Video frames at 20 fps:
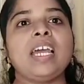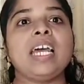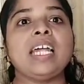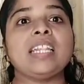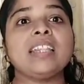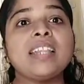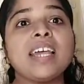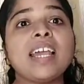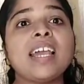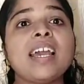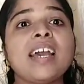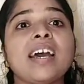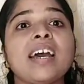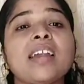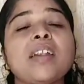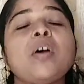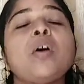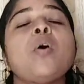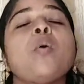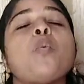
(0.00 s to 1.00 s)

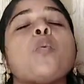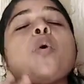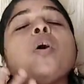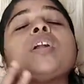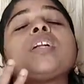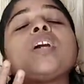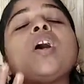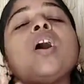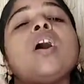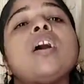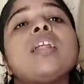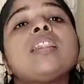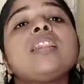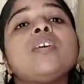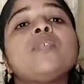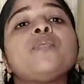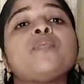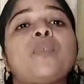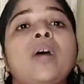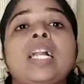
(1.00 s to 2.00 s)
There, what are
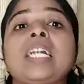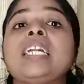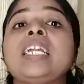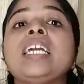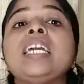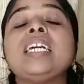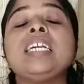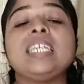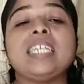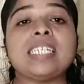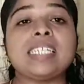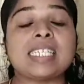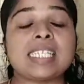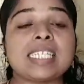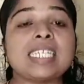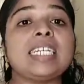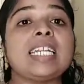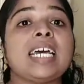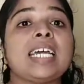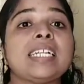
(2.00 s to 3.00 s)
the funny
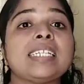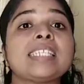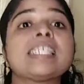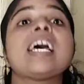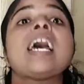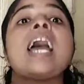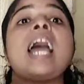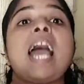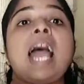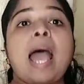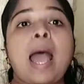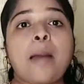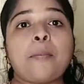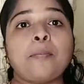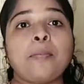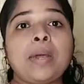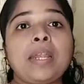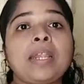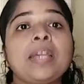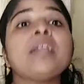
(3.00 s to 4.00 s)
incidents
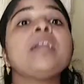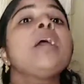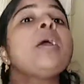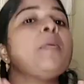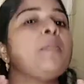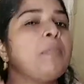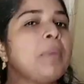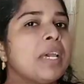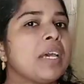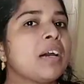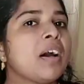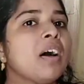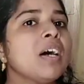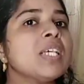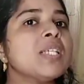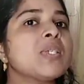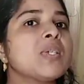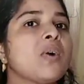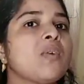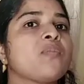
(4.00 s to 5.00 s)
happening
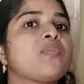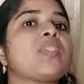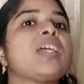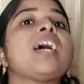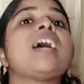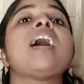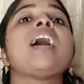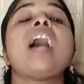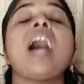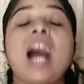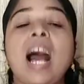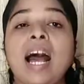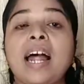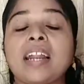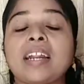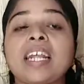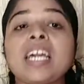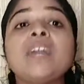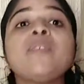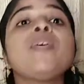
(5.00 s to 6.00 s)
because of the
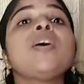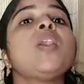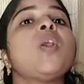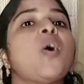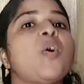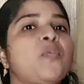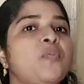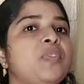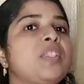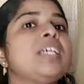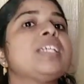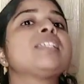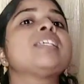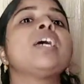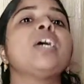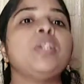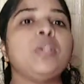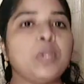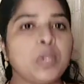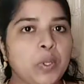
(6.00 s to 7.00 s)
arrival of
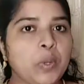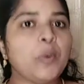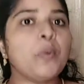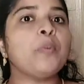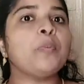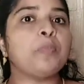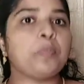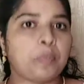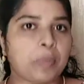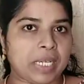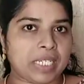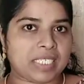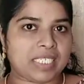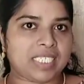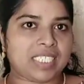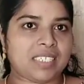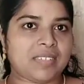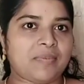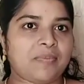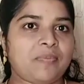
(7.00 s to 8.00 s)
this new
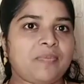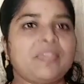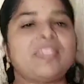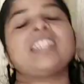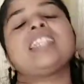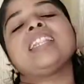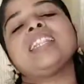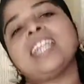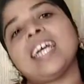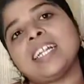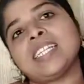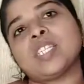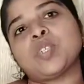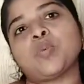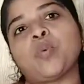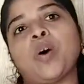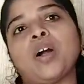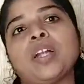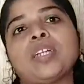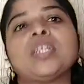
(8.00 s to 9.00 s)
pet? That's
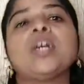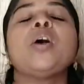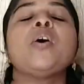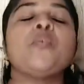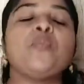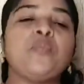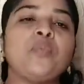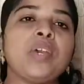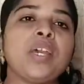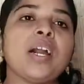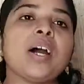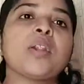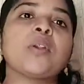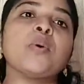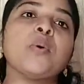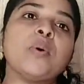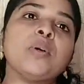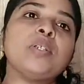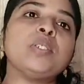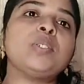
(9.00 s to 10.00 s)
what we are
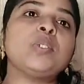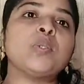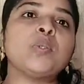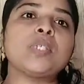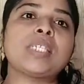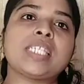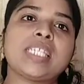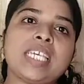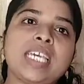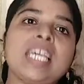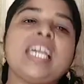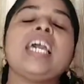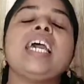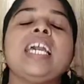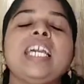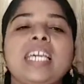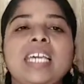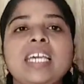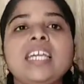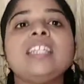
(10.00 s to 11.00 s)
going to see
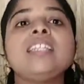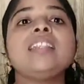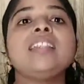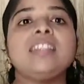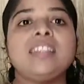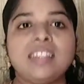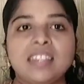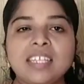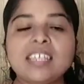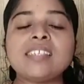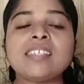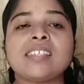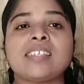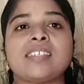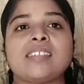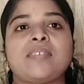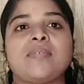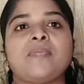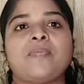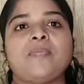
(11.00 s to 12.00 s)
in this